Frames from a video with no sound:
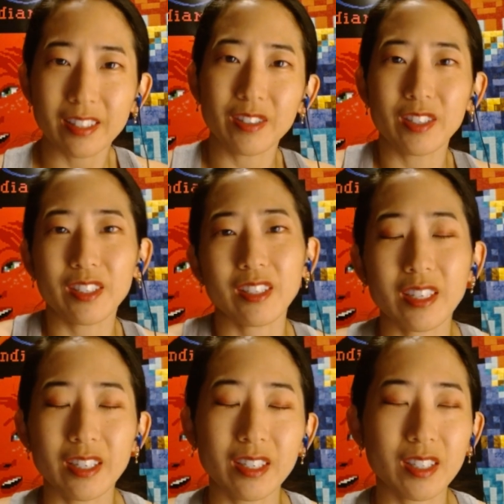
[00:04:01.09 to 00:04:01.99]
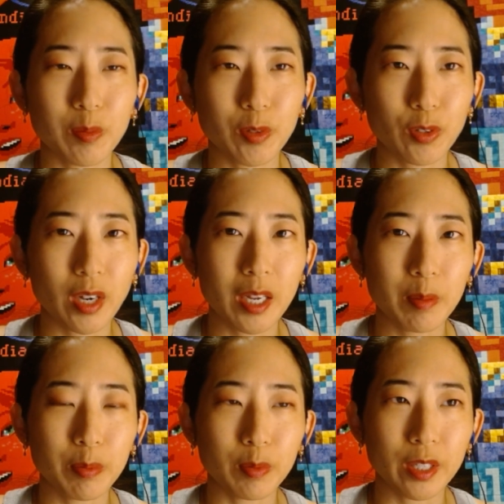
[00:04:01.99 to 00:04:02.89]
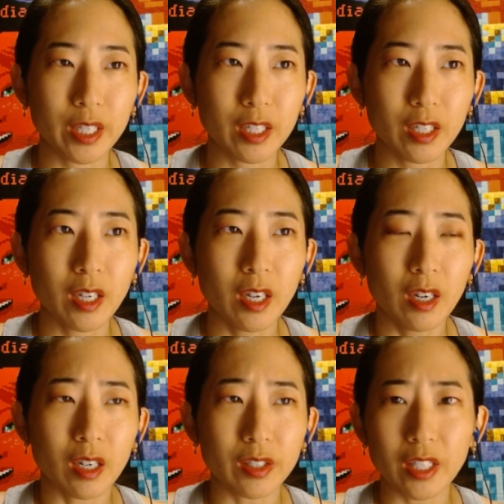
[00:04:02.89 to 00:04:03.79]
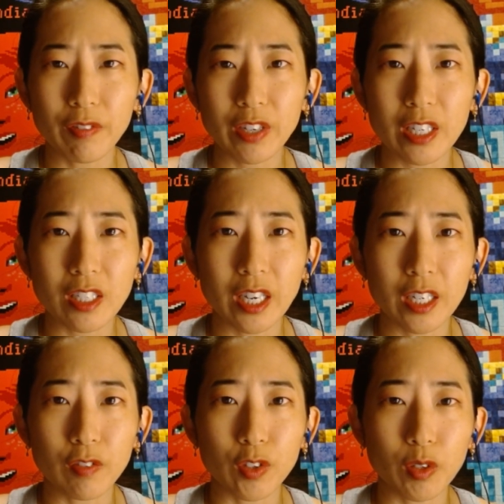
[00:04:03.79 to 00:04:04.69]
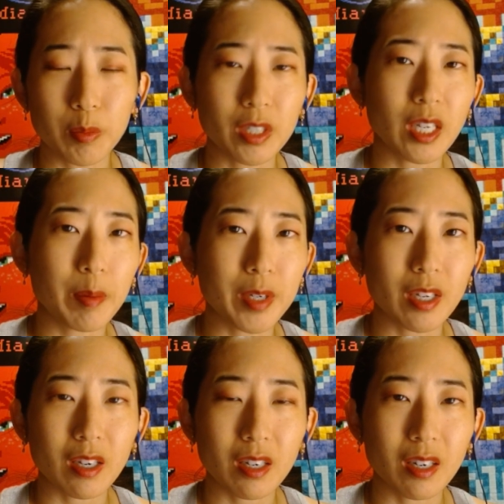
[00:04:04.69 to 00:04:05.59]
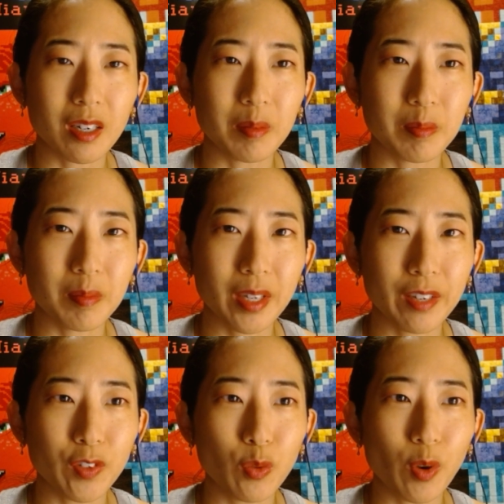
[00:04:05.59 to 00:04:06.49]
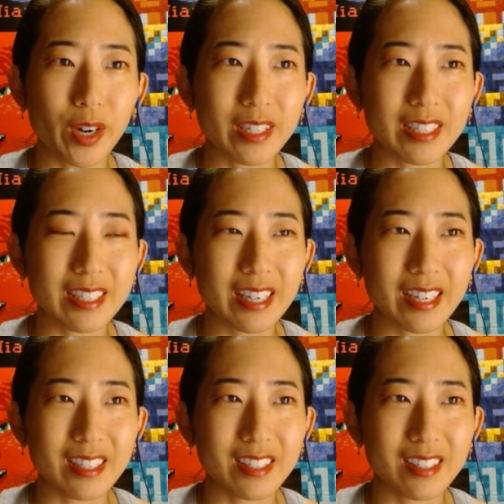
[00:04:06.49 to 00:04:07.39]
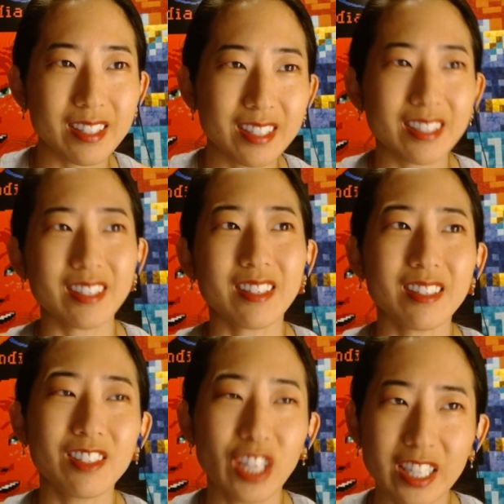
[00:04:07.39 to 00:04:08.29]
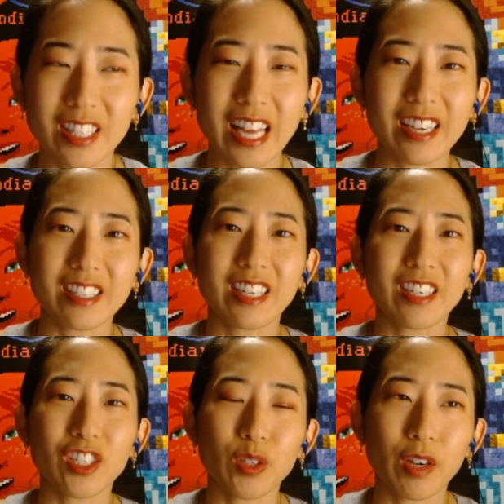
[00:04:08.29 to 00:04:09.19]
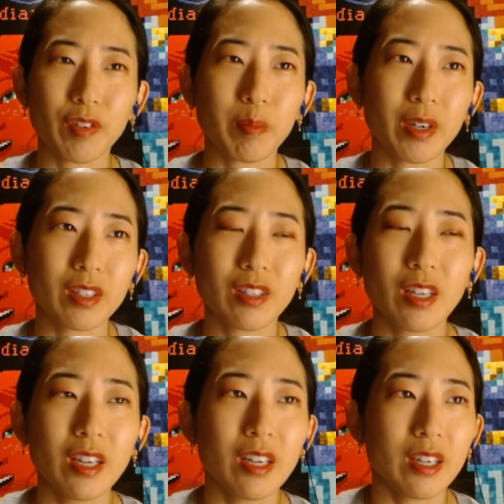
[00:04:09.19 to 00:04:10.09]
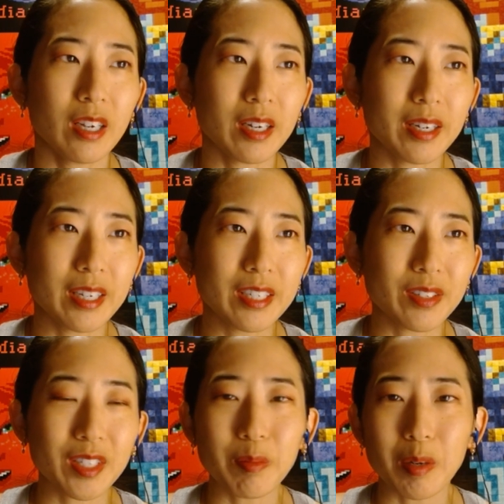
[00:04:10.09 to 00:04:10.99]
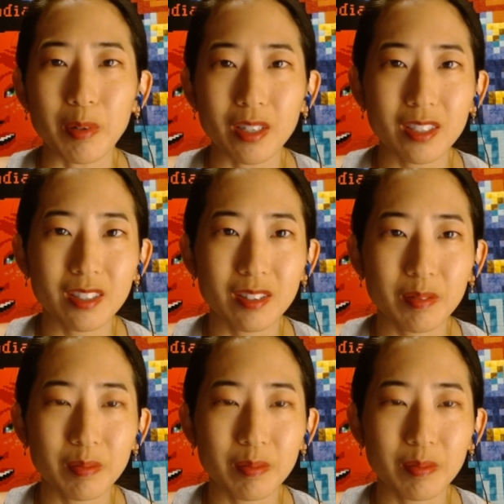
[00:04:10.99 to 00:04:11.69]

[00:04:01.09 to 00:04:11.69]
There is a subscribe link on the left hand side of the crimsondiamond.com if you want to get just that Gazette issue every month in your email box.